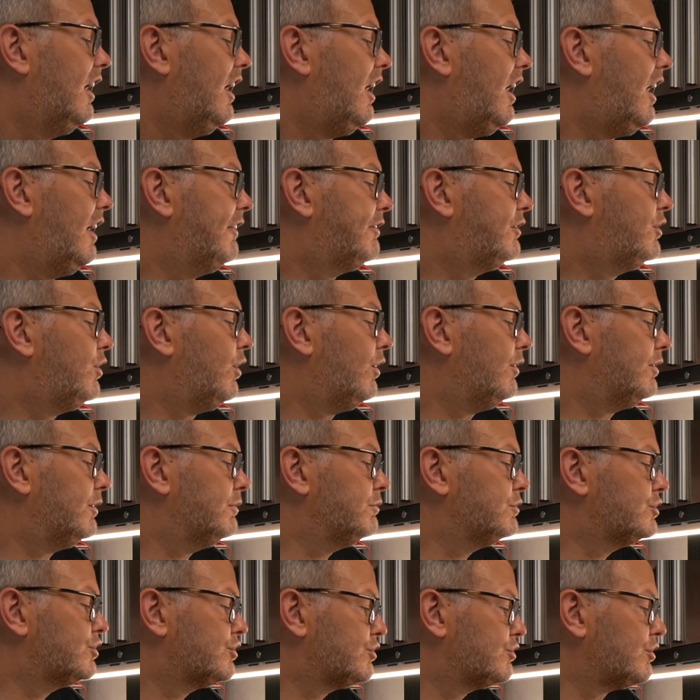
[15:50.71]
I've got
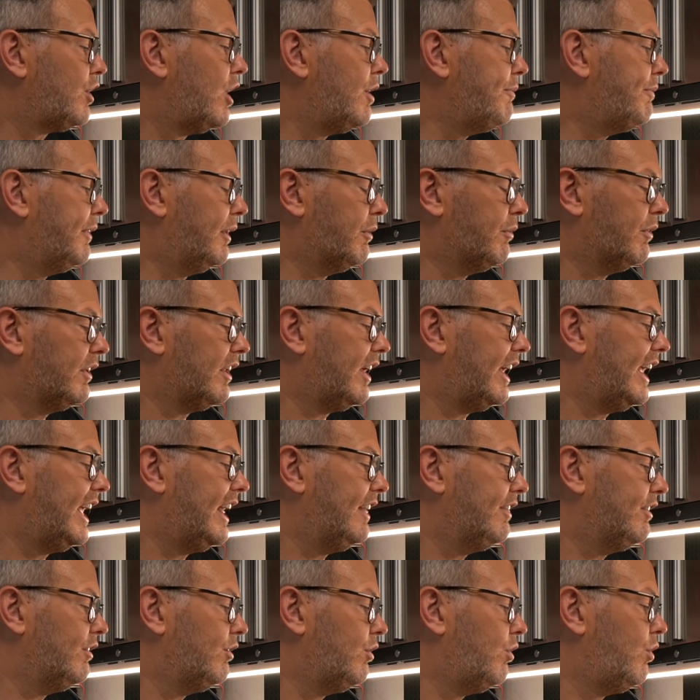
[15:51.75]
them strobing when I
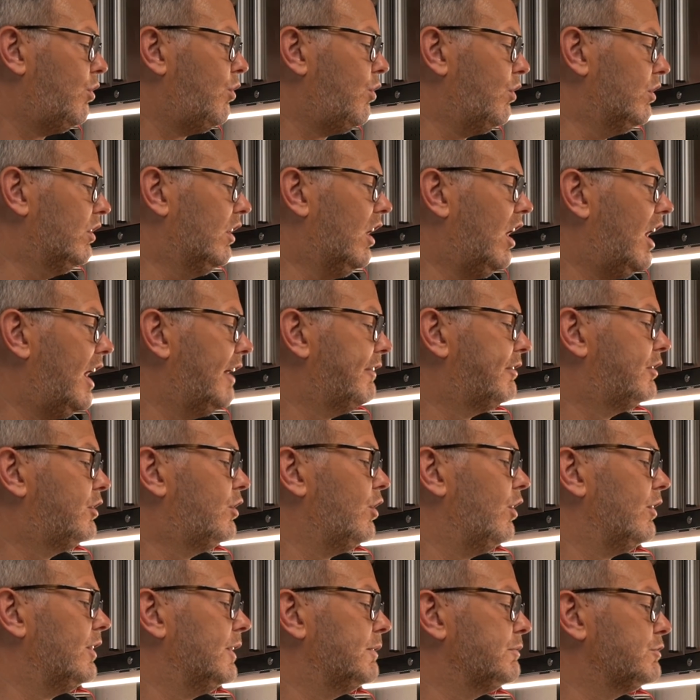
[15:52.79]
hit the horn. I've
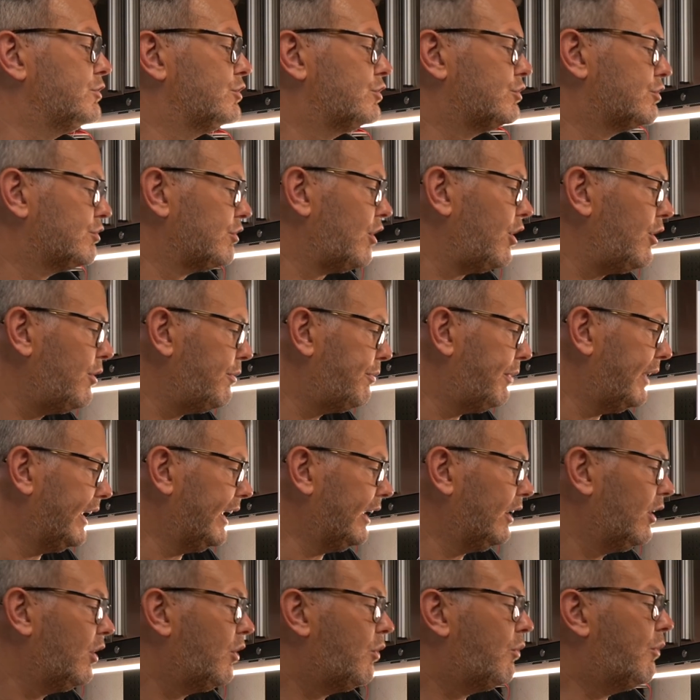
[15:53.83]
got them
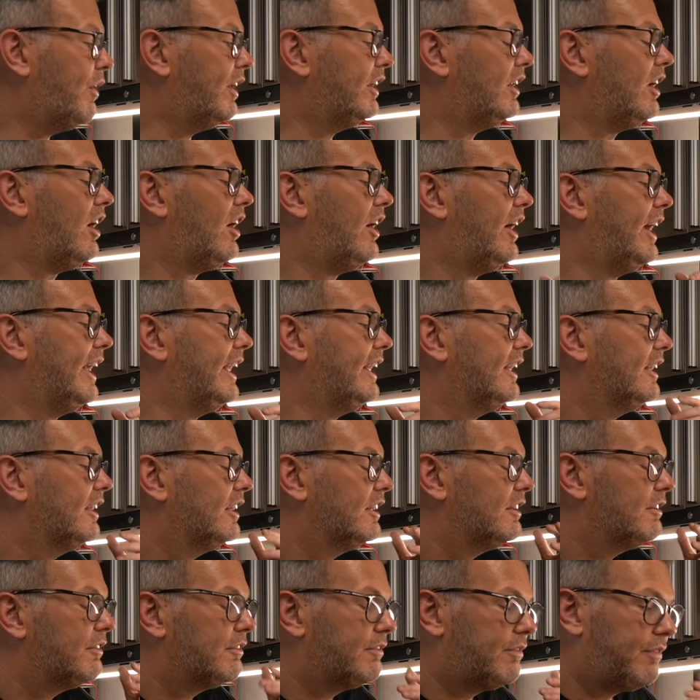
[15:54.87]
strobing when I
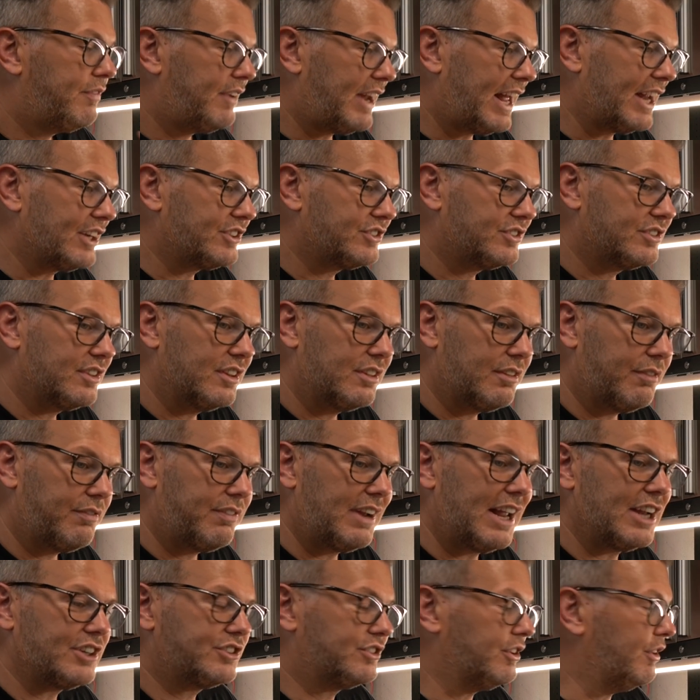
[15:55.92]
flash the
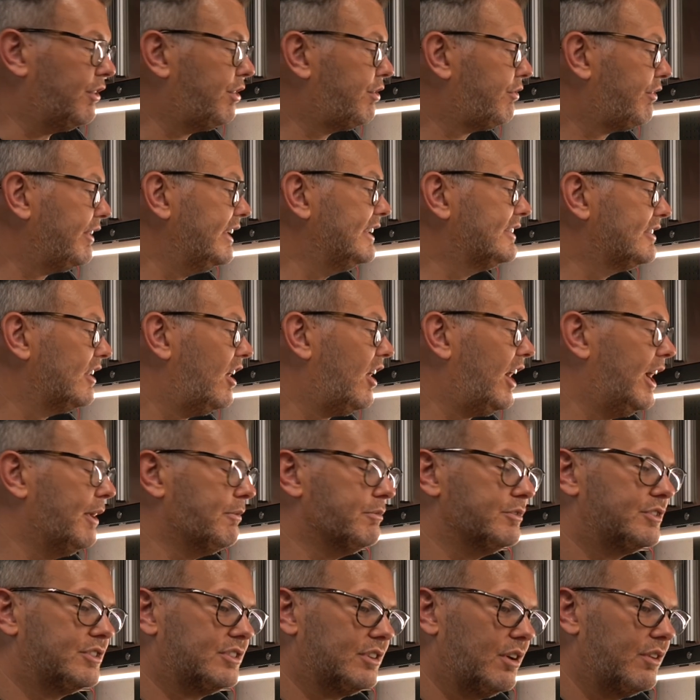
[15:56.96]
flasher 3
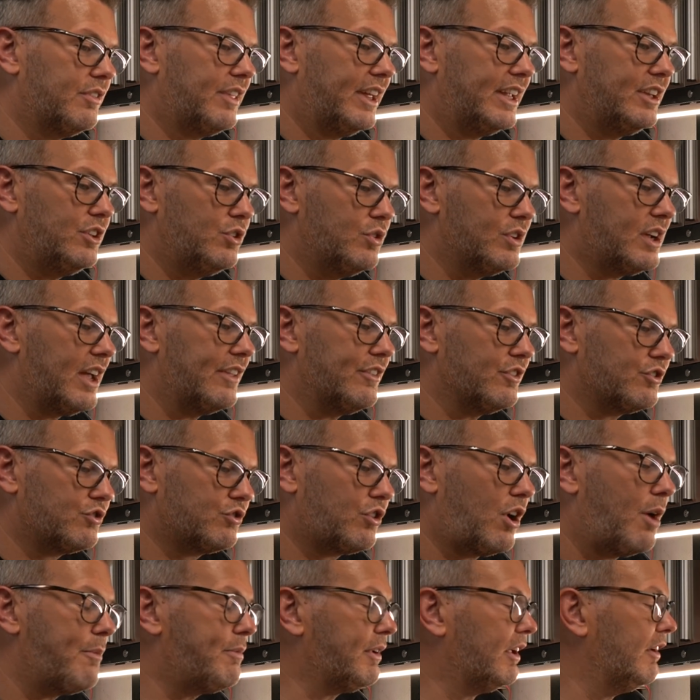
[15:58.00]
times, so you get the
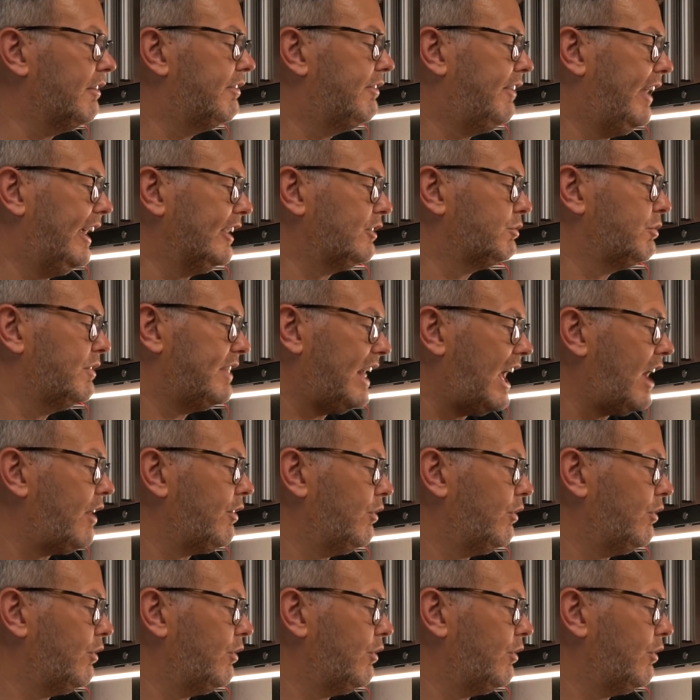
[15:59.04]
strobing effect without